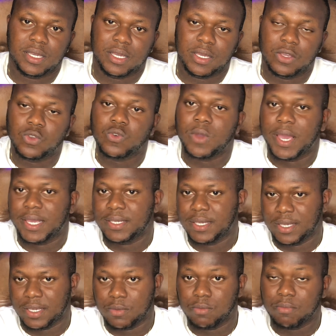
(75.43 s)

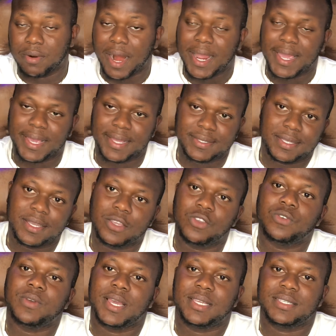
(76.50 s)
in brackets
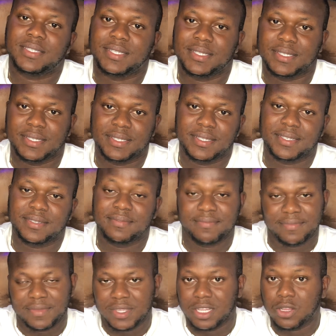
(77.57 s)
UST.
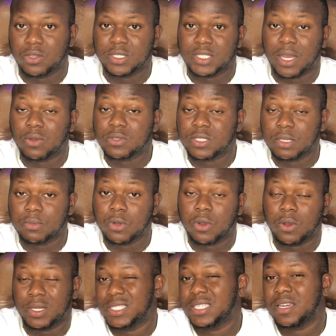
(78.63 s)
They launched their own stable coin,
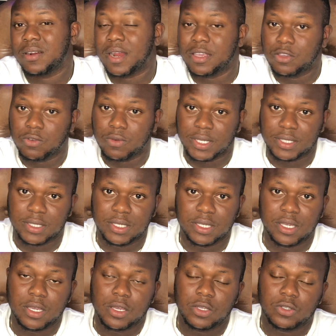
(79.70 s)
the Terra USD.
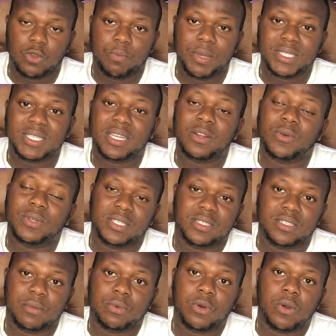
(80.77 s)
So basically, what's a
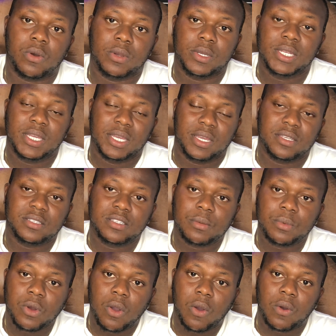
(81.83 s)
stable coin? A stable
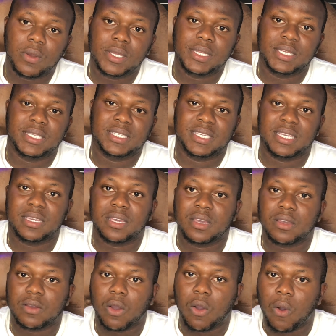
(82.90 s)
coin is
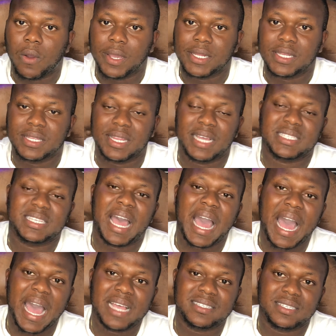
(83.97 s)
a coin that
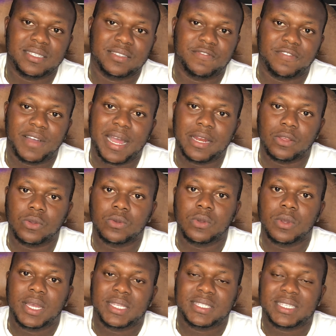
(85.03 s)
has its value
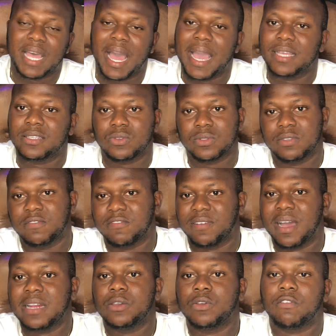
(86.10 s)
tied to the
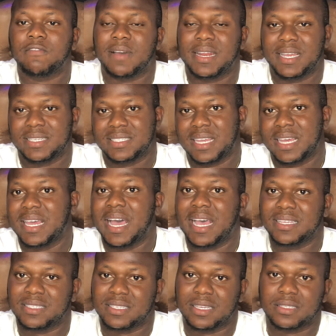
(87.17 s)
value of an external
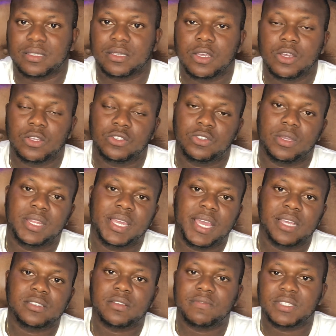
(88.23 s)
asset. So in the
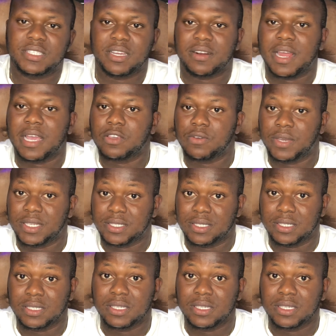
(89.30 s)
case of the Terra USD,